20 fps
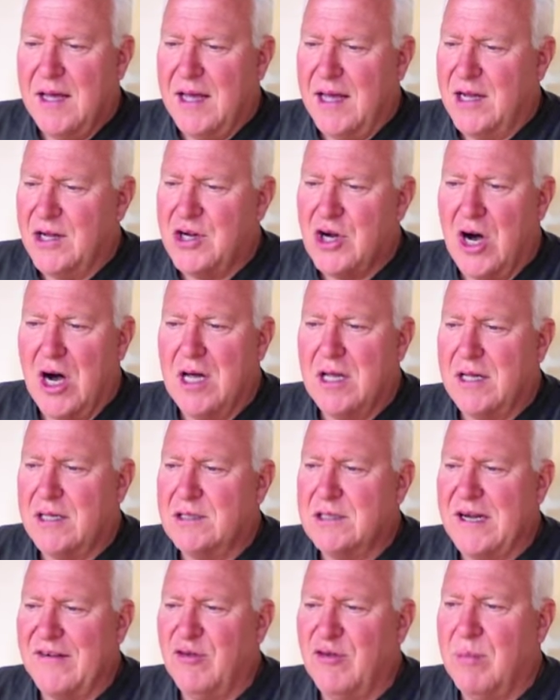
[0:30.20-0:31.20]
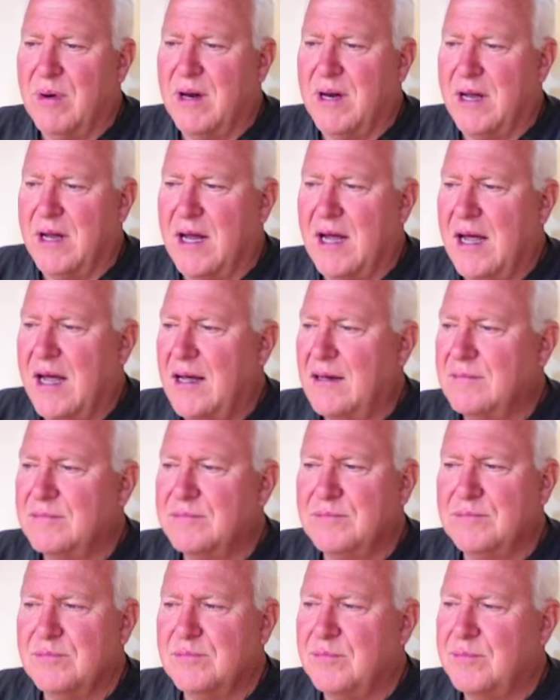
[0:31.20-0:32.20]
In college, everybody
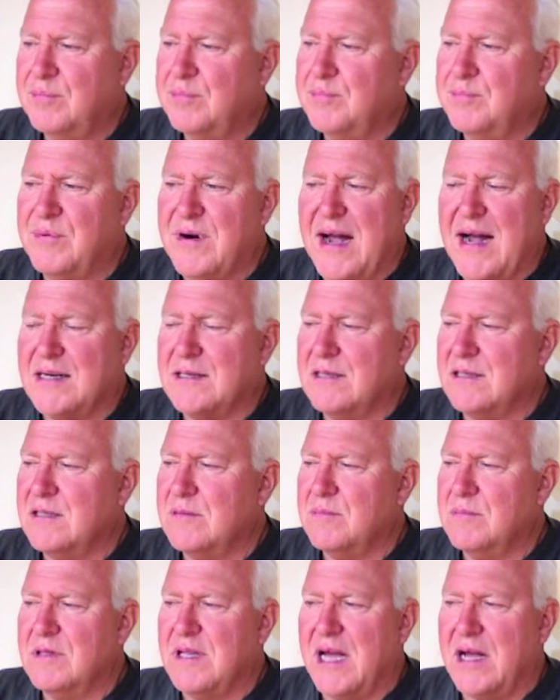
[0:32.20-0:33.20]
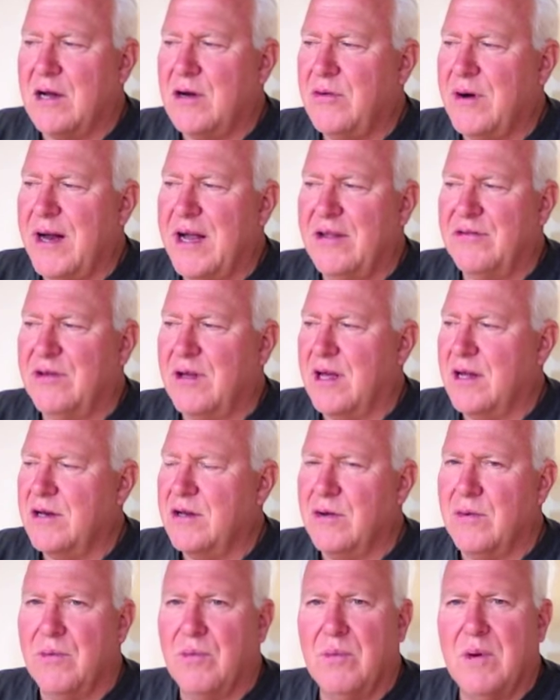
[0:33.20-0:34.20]
practiced like crazy, and
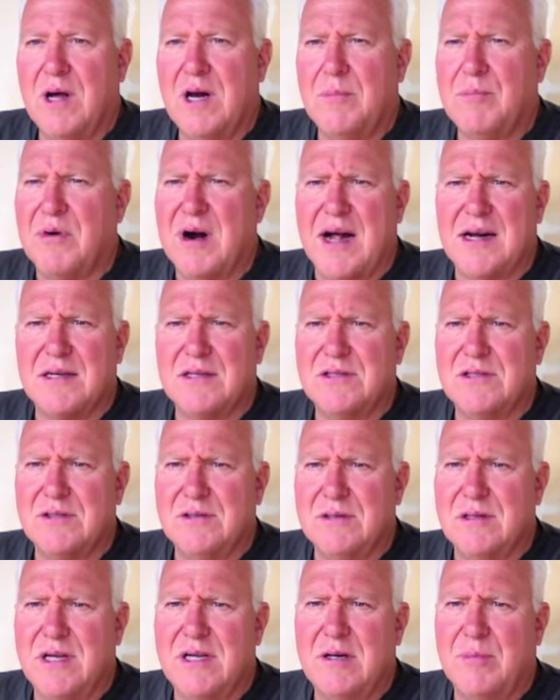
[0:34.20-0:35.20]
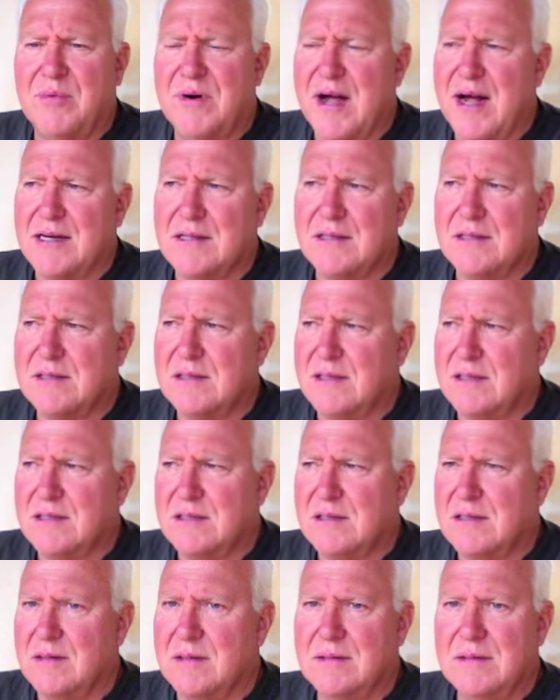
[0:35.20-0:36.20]
you want to practice. You need to
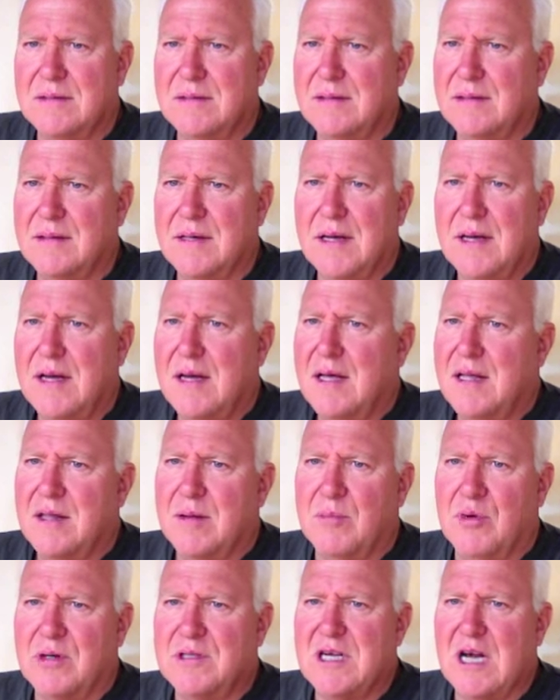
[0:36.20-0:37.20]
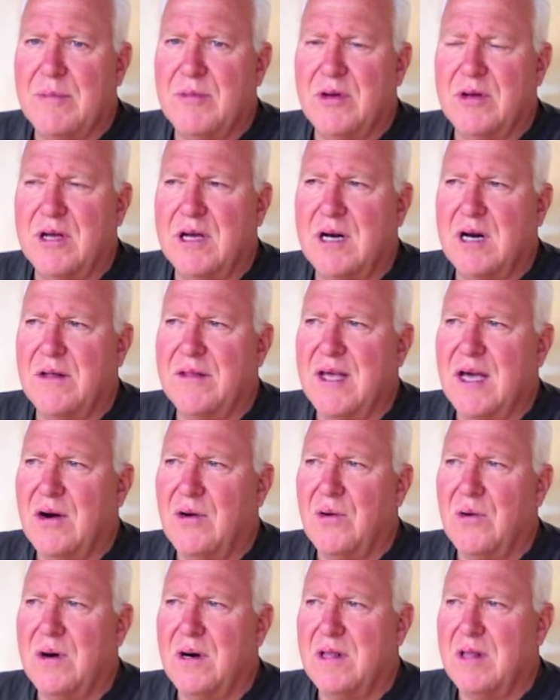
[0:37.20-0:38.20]
practice. The more time you can get on that
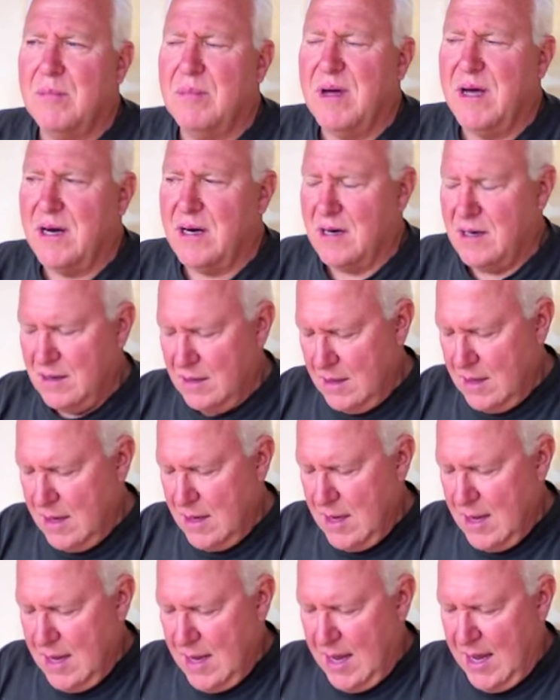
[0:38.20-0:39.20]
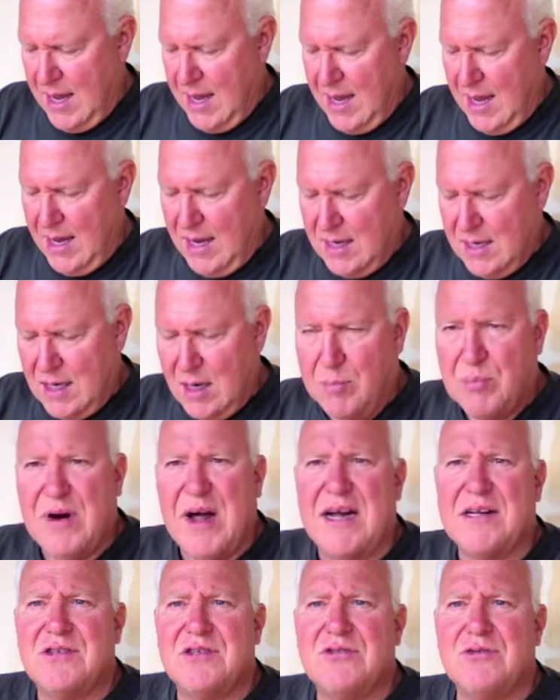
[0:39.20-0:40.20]
horn, the better. And
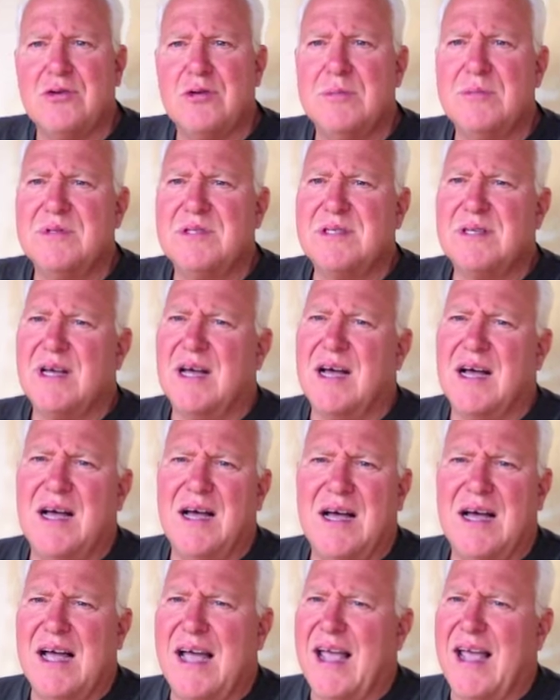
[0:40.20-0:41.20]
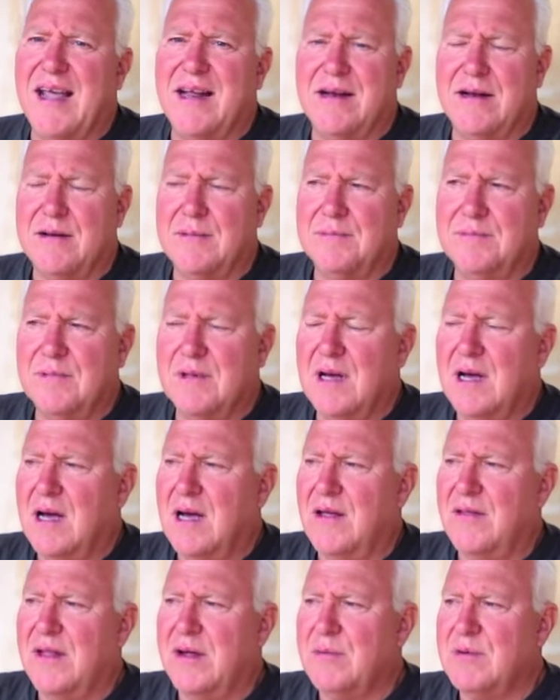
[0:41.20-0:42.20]
practice rooms, I hated.
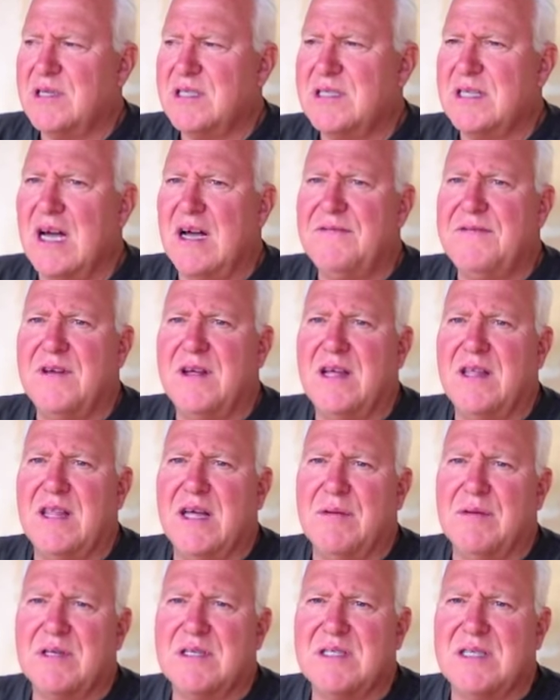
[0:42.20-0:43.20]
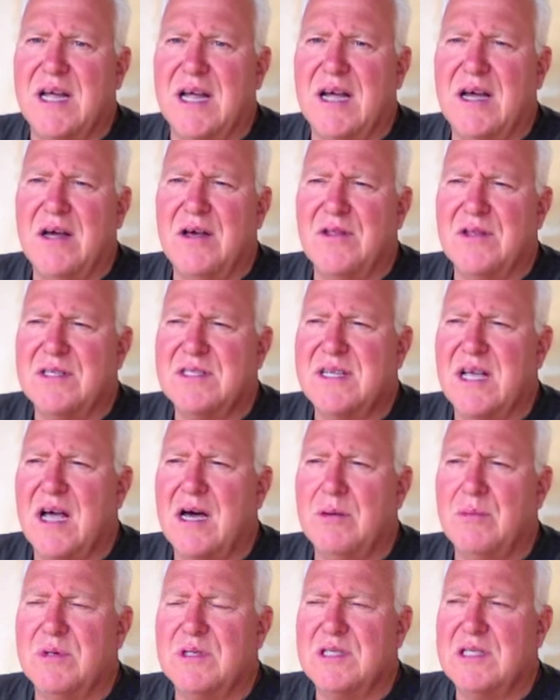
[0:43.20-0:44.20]
They were stuffy, they were stale, the
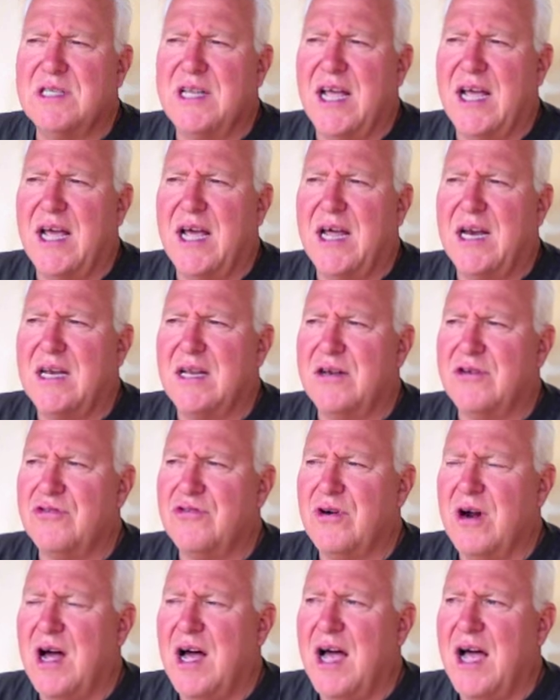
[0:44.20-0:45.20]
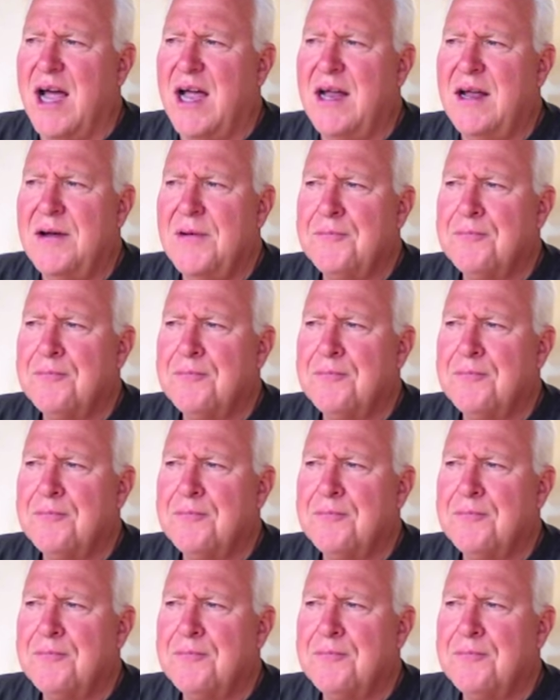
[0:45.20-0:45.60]
sound was dead and dry,